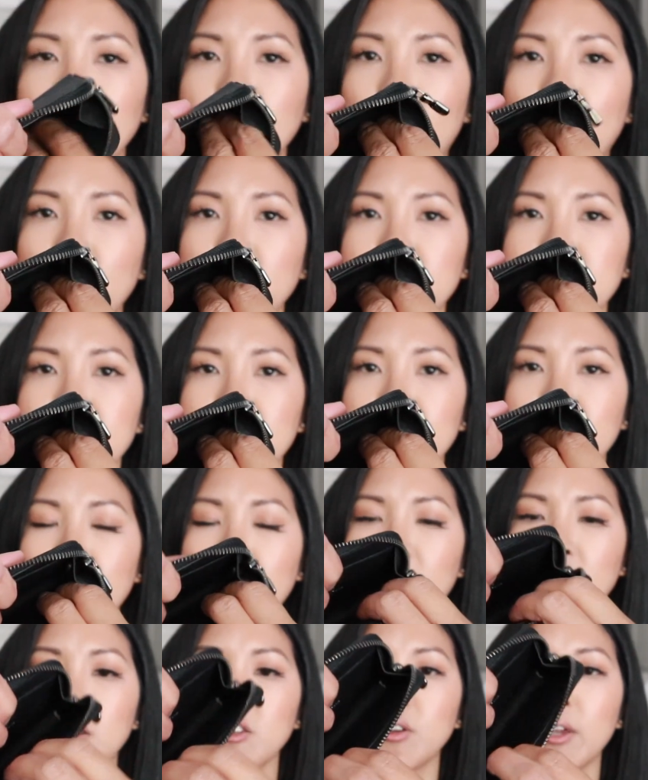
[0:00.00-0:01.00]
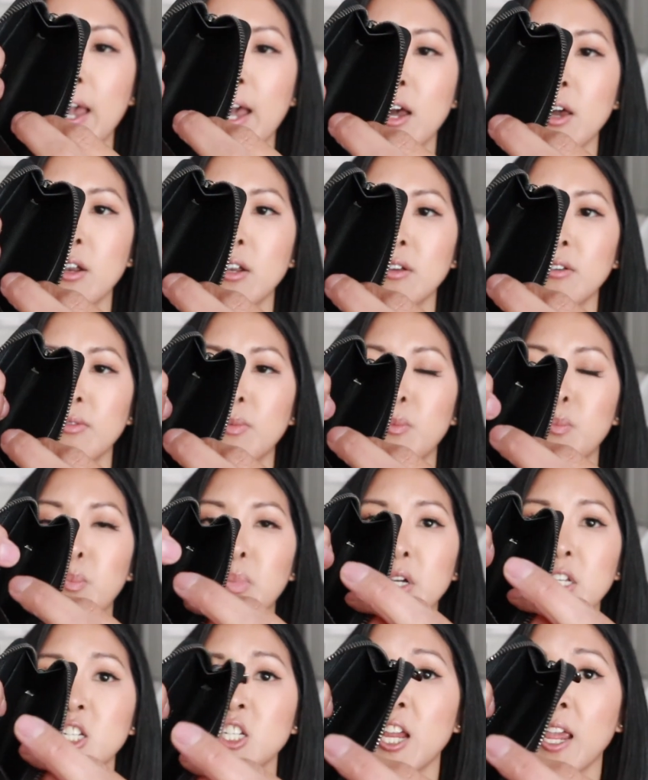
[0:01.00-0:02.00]
cards in there. And you can
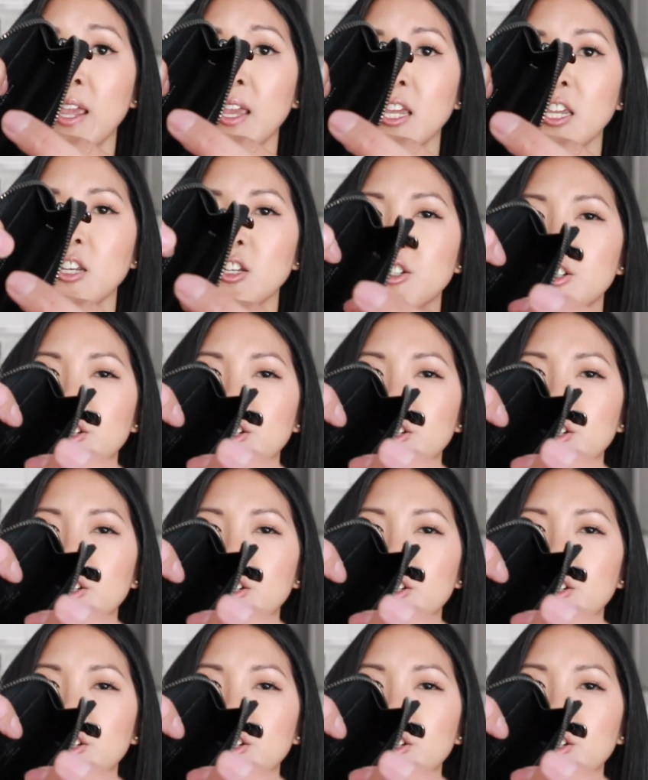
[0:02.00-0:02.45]
put change.